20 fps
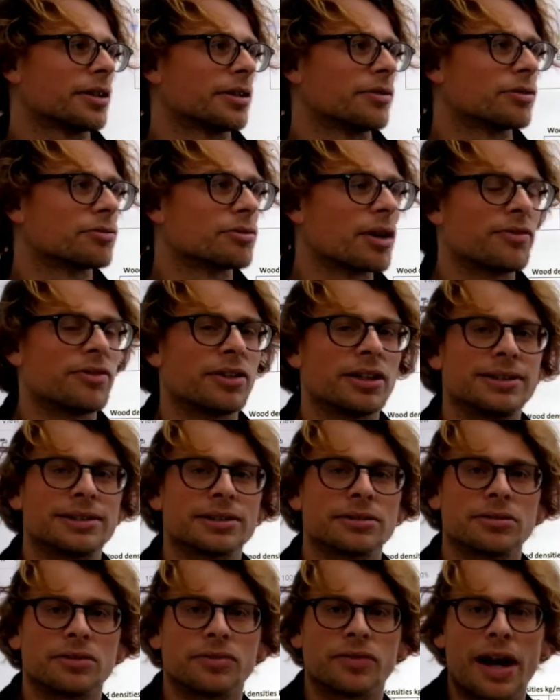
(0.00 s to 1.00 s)
of a rough
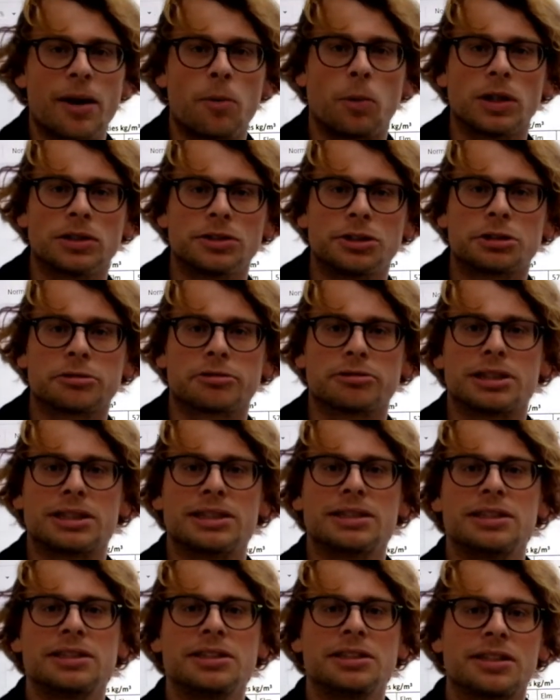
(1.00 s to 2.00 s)
idea of that one tree,
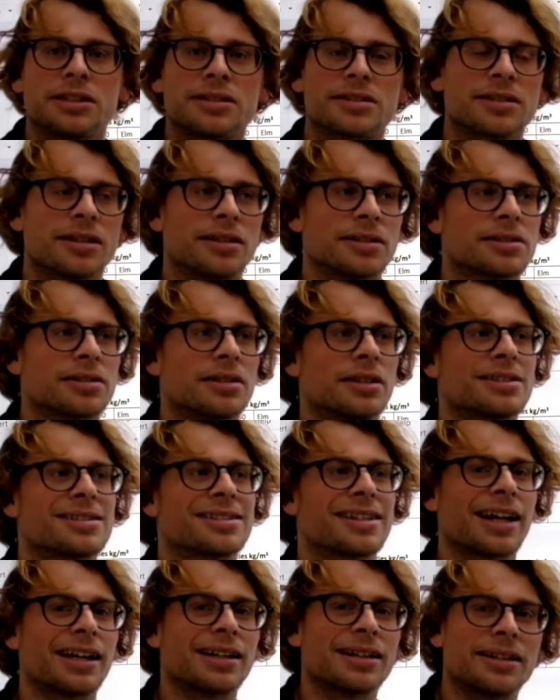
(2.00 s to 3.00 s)
and then you can start to
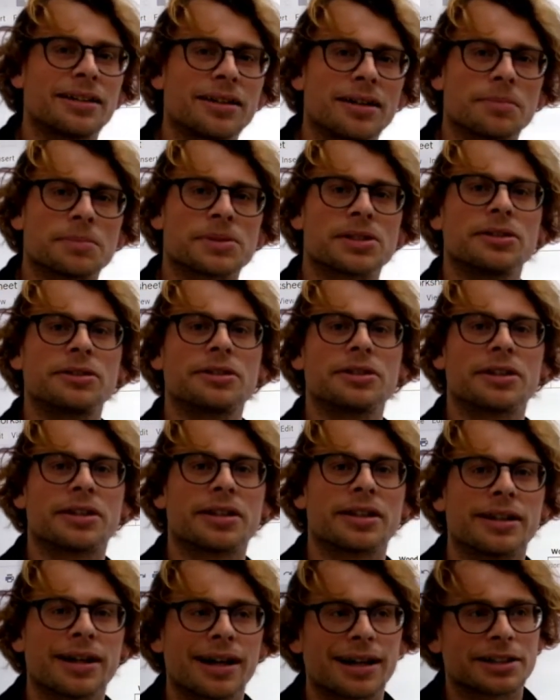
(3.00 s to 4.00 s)
scale it up. So you can
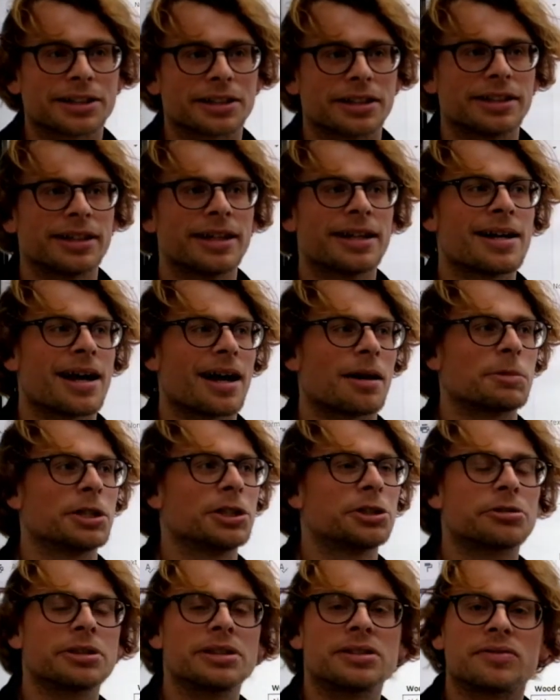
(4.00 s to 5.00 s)
think, actually, how many
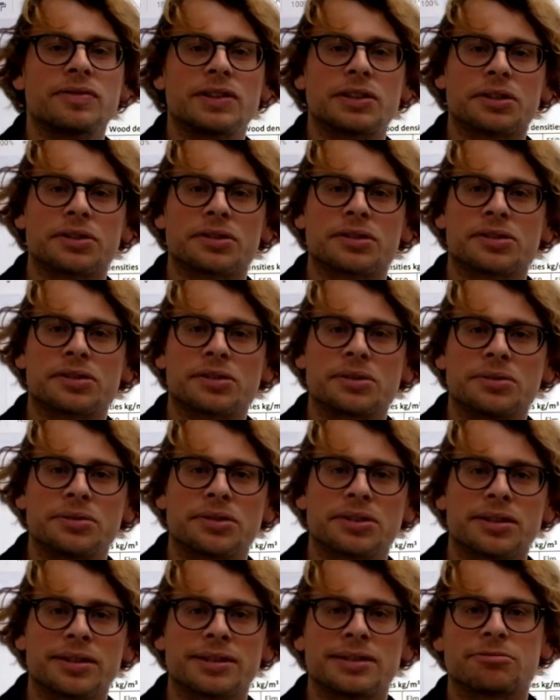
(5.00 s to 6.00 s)
trees have we got on the school
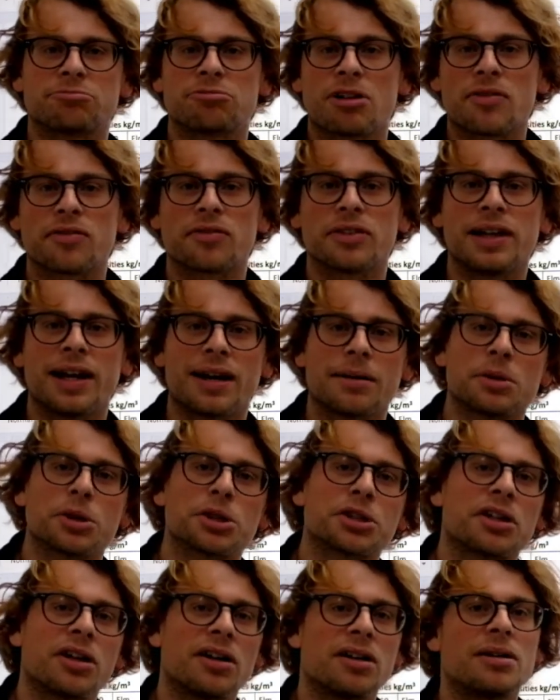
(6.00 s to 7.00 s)
site? Roughly how
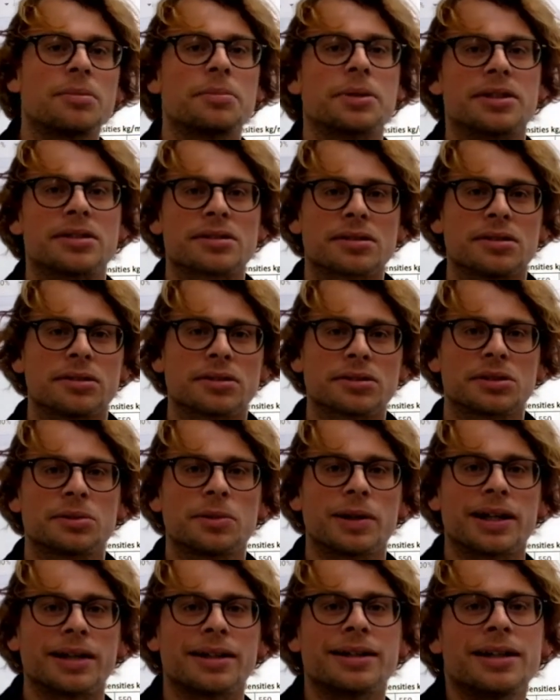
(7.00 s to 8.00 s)
much carbon is locked
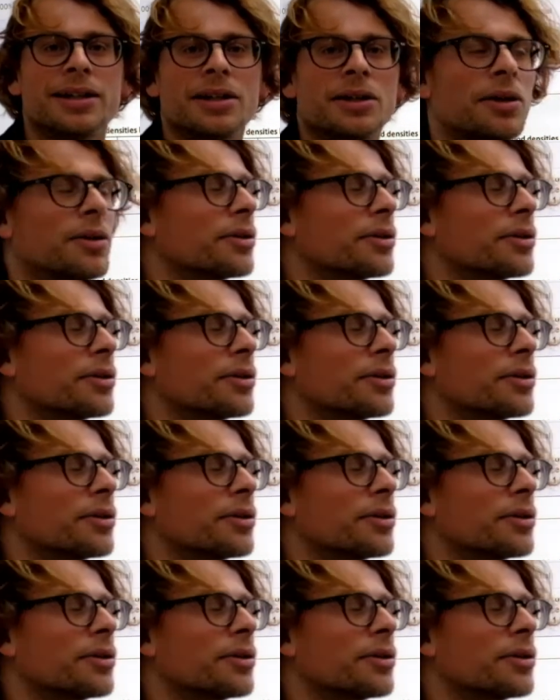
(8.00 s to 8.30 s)
away on